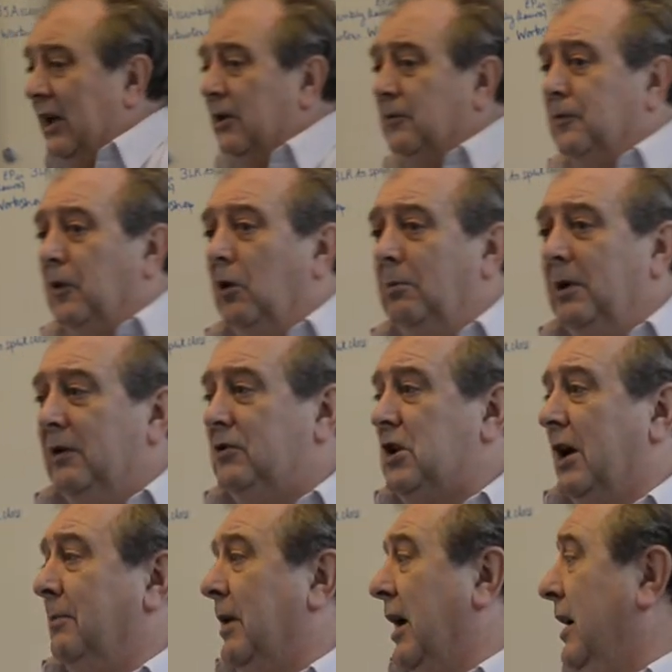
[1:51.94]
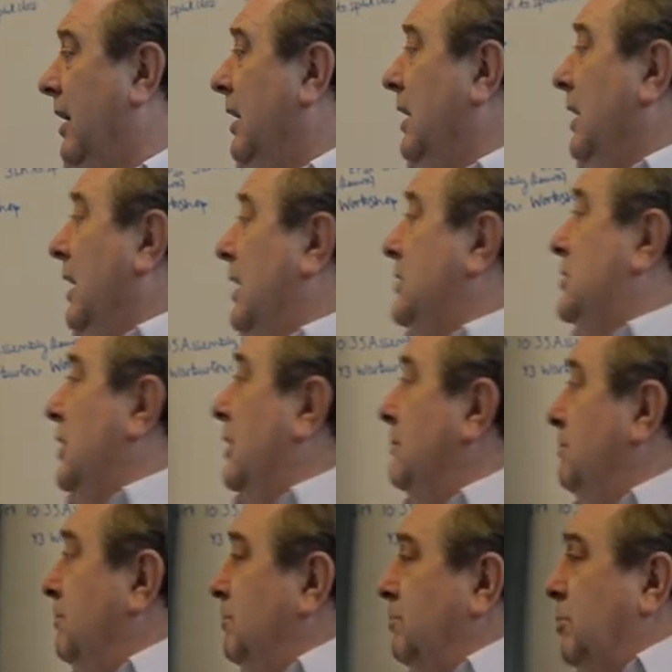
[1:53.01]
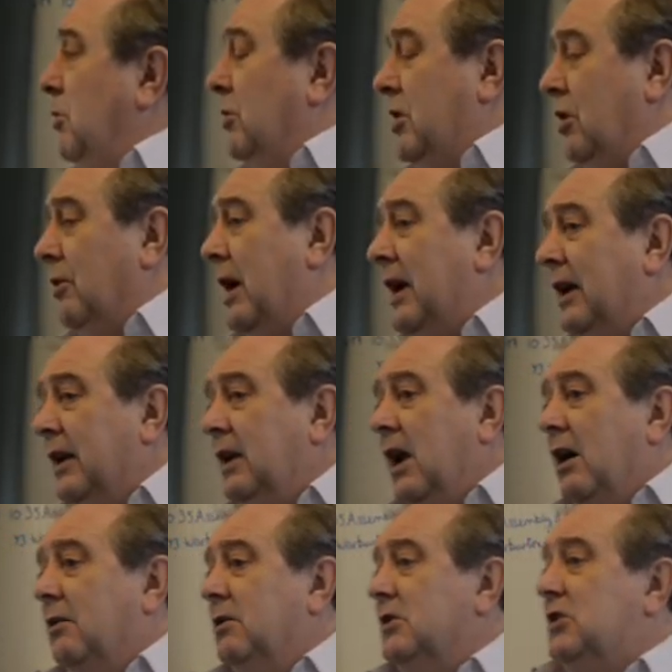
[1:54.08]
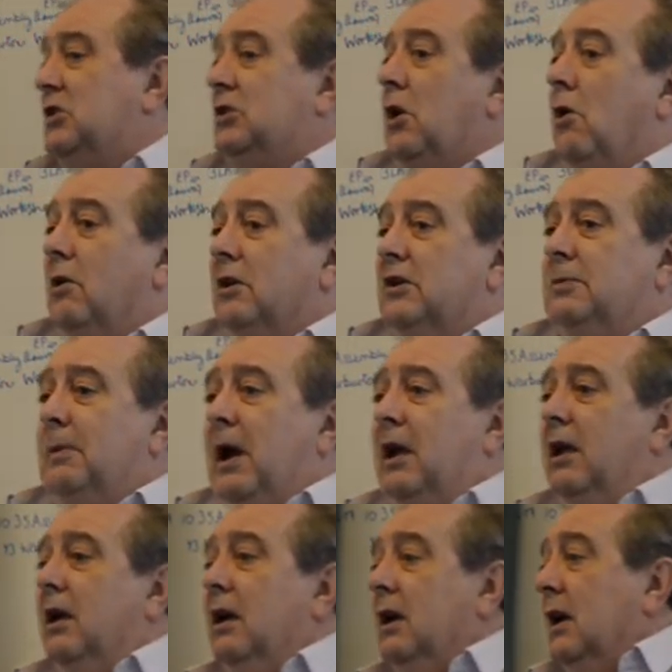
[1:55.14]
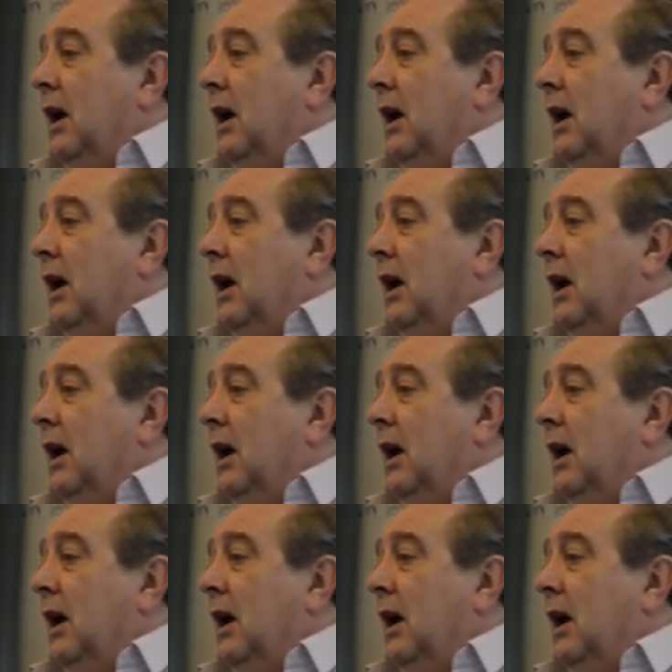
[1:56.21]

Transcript: the four-move checkmate is more correctly known as Scholar's Mate.